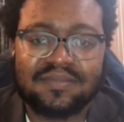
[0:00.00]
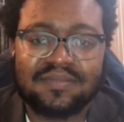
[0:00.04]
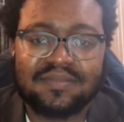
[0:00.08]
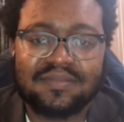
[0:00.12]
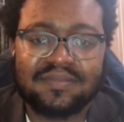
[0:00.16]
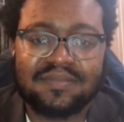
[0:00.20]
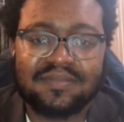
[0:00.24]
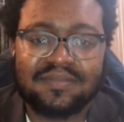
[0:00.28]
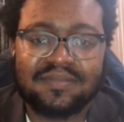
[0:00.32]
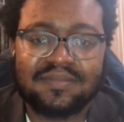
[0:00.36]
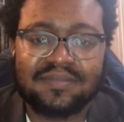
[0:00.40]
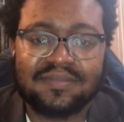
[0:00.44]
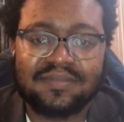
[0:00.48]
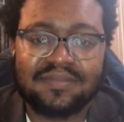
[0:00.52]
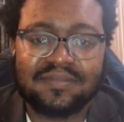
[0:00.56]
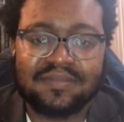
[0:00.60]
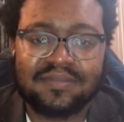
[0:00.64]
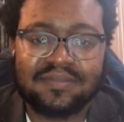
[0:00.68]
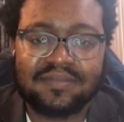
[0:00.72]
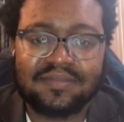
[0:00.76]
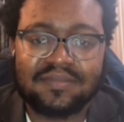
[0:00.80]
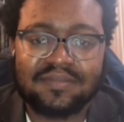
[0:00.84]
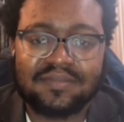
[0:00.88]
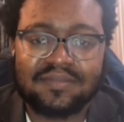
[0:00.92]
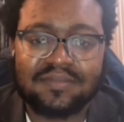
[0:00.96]

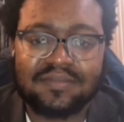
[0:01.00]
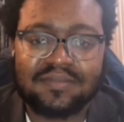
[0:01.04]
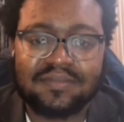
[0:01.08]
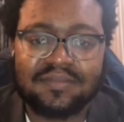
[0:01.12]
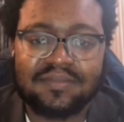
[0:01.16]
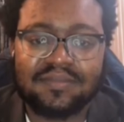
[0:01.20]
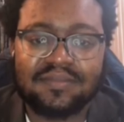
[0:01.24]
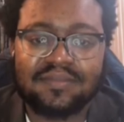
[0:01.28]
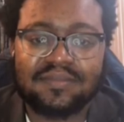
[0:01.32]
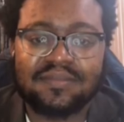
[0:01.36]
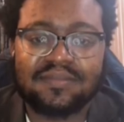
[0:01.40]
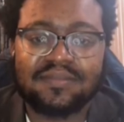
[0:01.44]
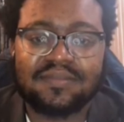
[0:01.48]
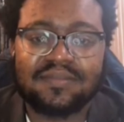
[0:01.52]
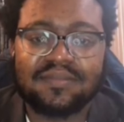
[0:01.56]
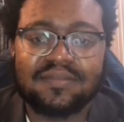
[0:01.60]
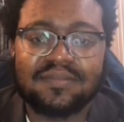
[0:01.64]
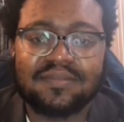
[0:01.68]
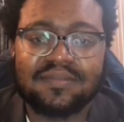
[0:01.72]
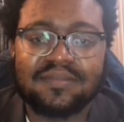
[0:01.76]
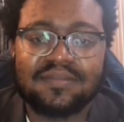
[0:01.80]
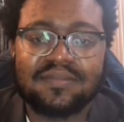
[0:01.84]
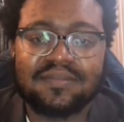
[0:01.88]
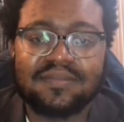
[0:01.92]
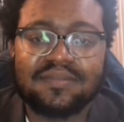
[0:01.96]

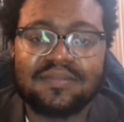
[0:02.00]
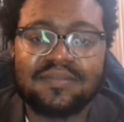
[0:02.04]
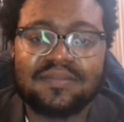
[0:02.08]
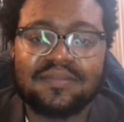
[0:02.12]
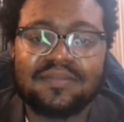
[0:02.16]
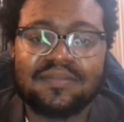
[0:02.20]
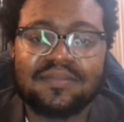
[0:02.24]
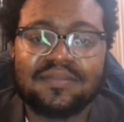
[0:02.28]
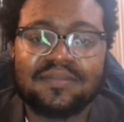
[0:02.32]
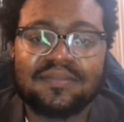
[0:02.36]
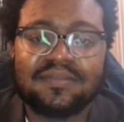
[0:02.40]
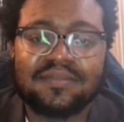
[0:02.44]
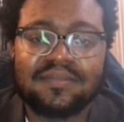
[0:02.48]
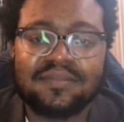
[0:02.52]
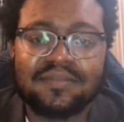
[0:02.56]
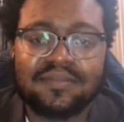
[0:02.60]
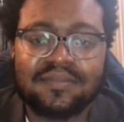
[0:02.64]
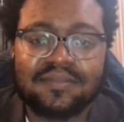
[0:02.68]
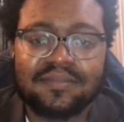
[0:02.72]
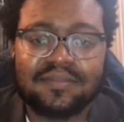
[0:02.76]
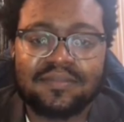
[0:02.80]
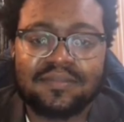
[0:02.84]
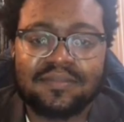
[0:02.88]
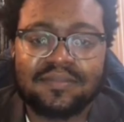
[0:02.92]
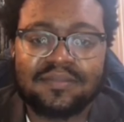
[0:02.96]

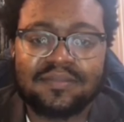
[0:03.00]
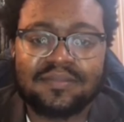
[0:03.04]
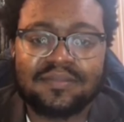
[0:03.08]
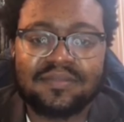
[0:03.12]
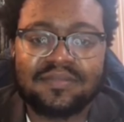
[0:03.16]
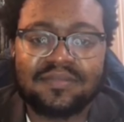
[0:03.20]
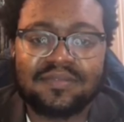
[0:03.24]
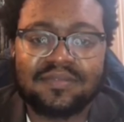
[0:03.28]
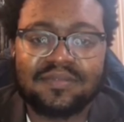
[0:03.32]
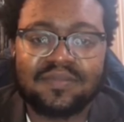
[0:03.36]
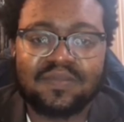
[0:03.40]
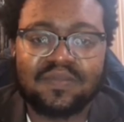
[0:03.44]
[no speech]